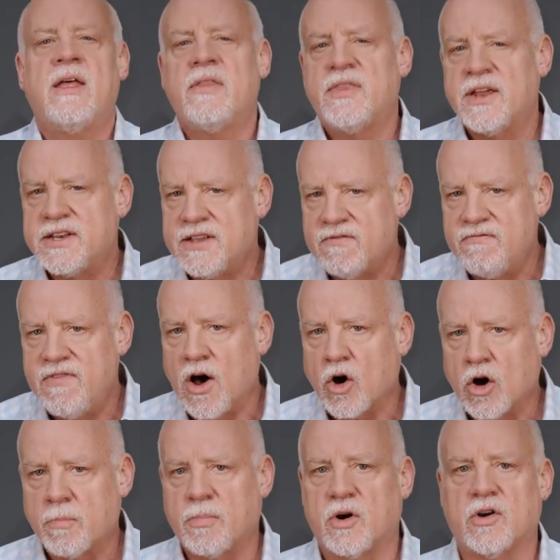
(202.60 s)
The
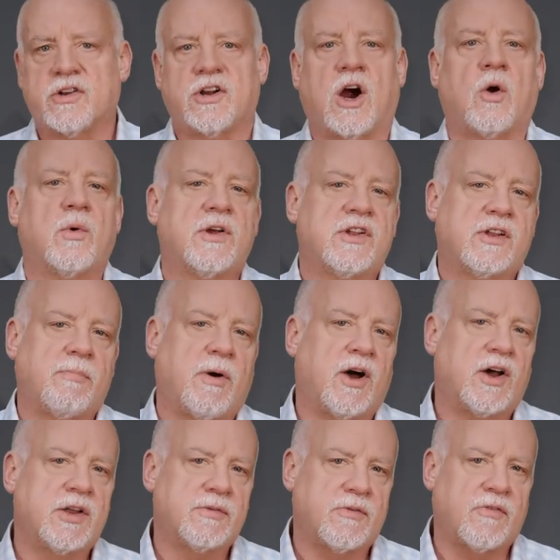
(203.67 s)
developers are
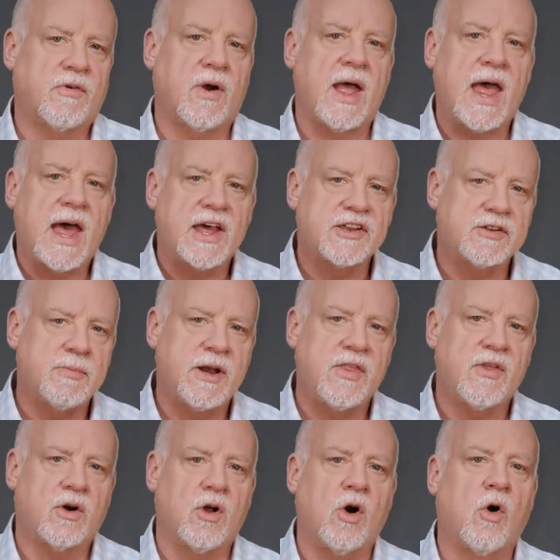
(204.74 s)
responsible for estimating
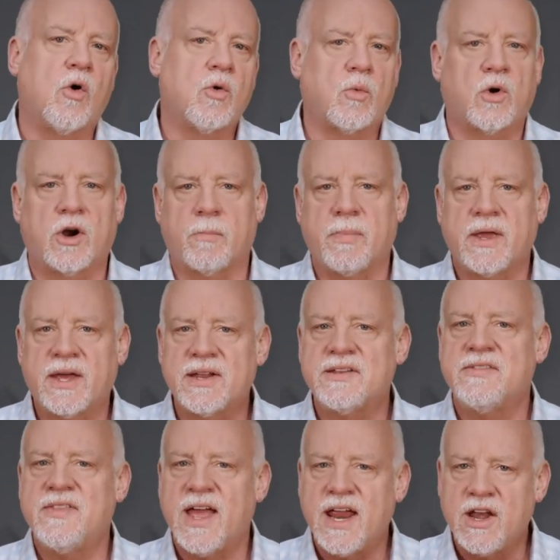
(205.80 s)
their own work
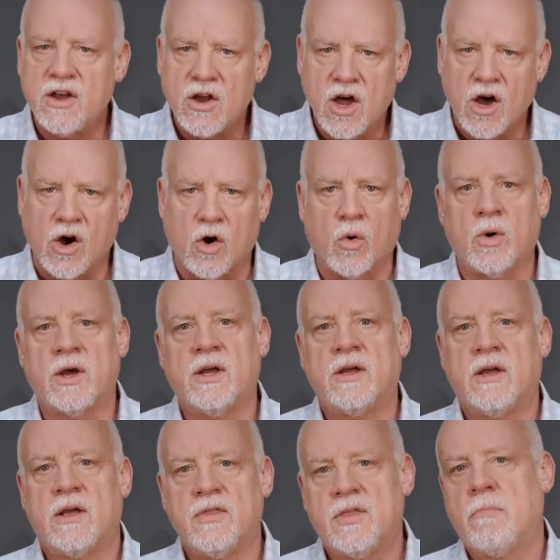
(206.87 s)
because they know
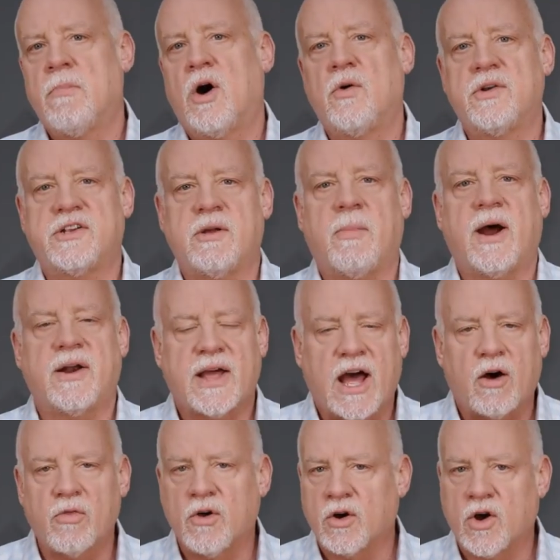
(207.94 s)
the most about
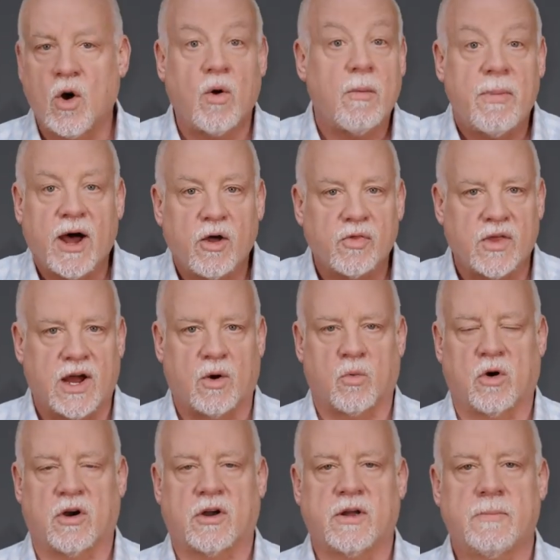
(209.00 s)
how they'll go about that
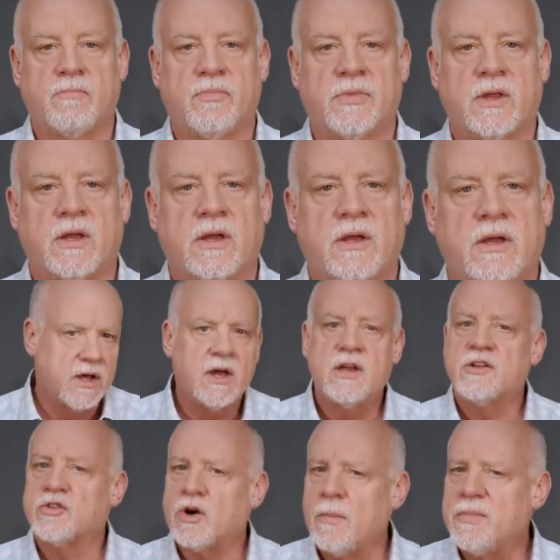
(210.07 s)
work.
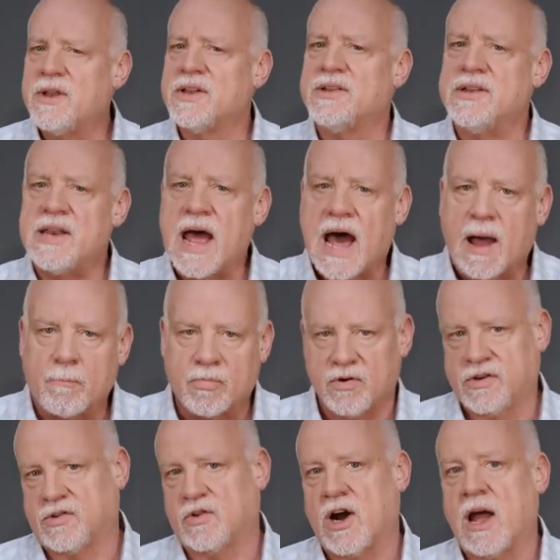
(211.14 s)
Scrum does not
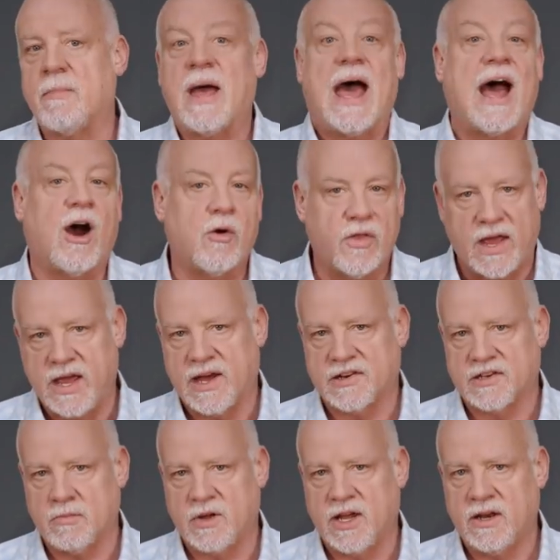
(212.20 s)
prescribe how they
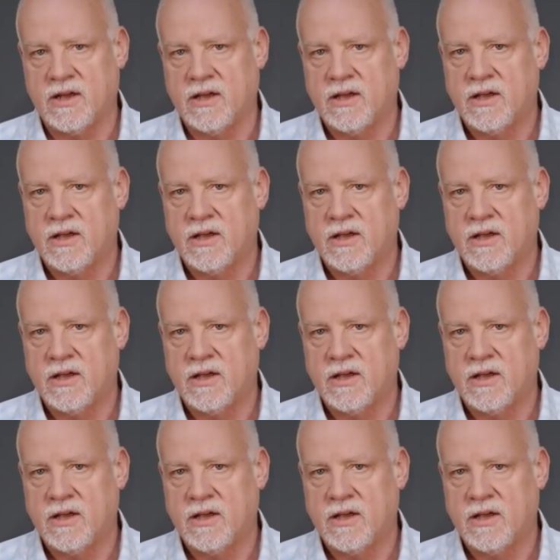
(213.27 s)
estimate.